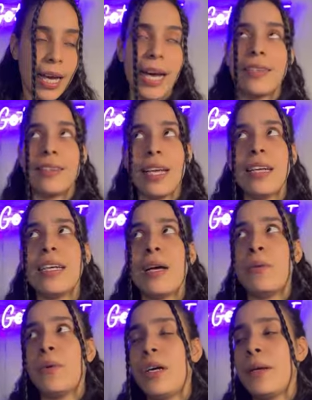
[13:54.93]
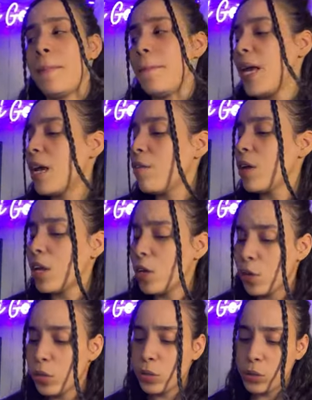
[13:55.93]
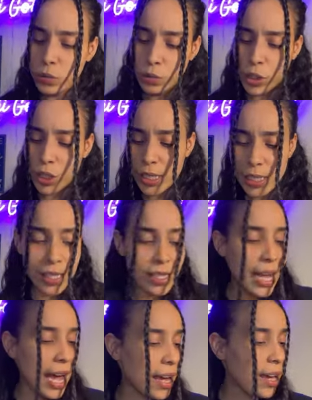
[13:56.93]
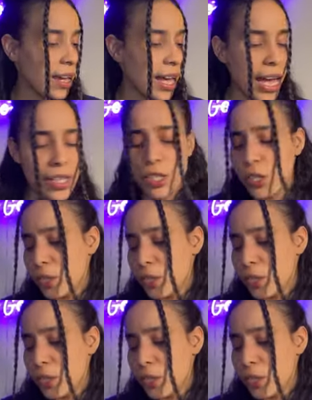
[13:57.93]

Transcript: I think I want to marry you. Just say I